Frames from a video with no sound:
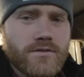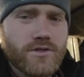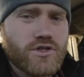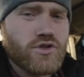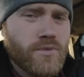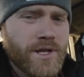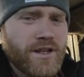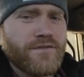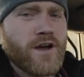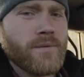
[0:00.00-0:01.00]
There's so
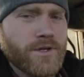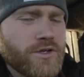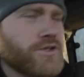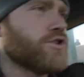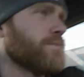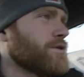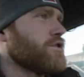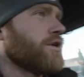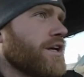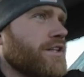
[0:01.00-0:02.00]
many farming YouTubers
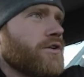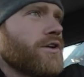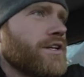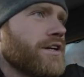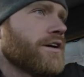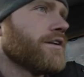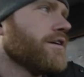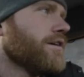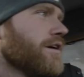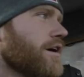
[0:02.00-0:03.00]
already on here,
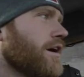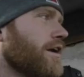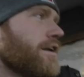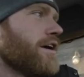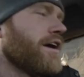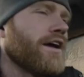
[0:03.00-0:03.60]
and